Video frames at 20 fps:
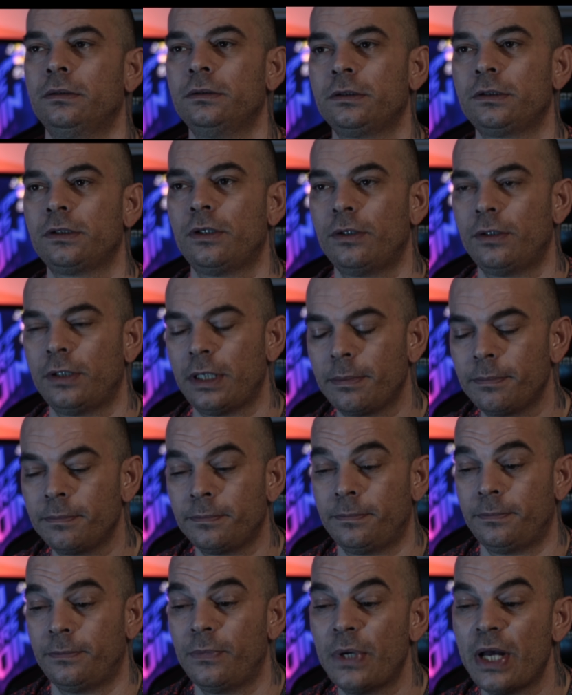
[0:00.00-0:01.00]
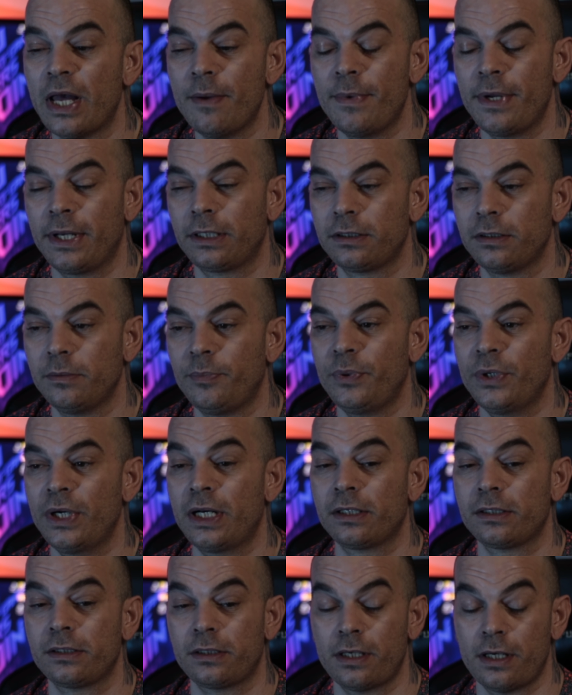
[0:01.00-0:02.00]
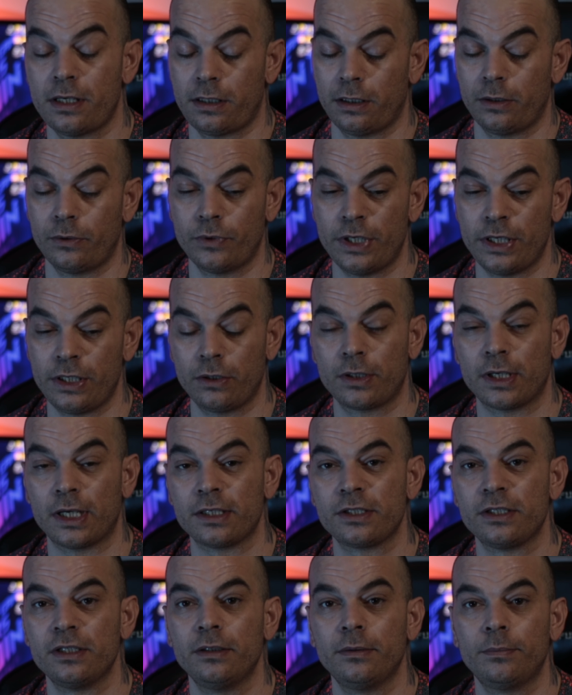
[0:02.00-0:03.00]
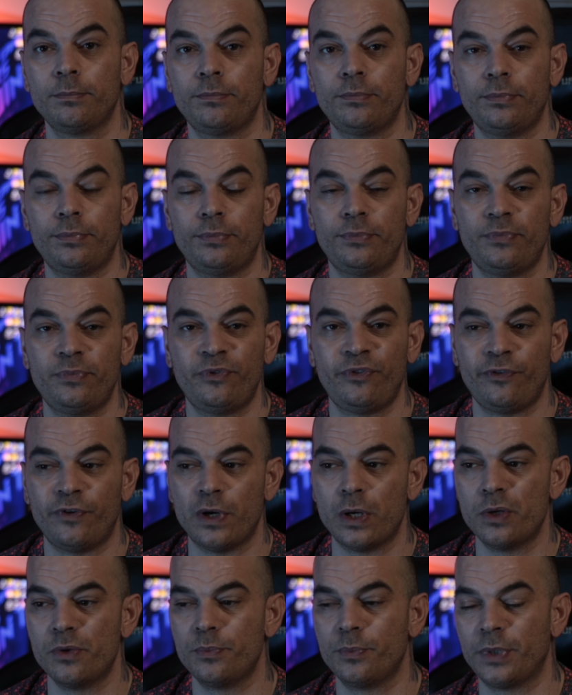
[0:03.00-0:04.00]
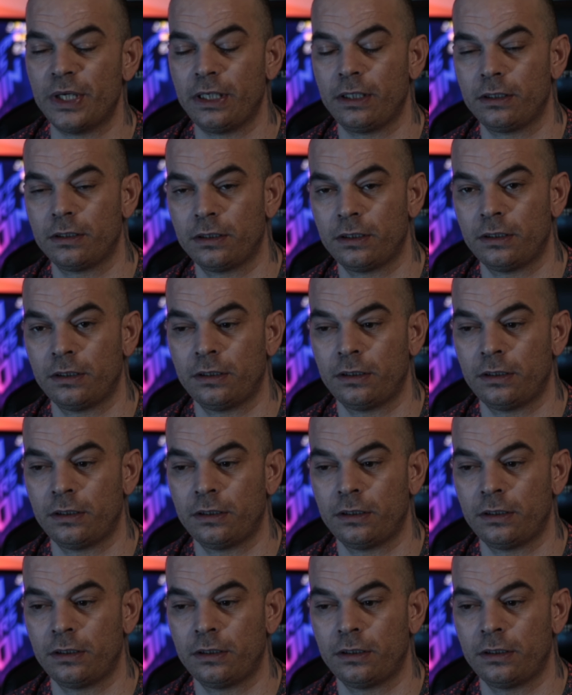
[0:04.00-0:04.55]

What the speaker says: So I make CPR straight away. You can see foam and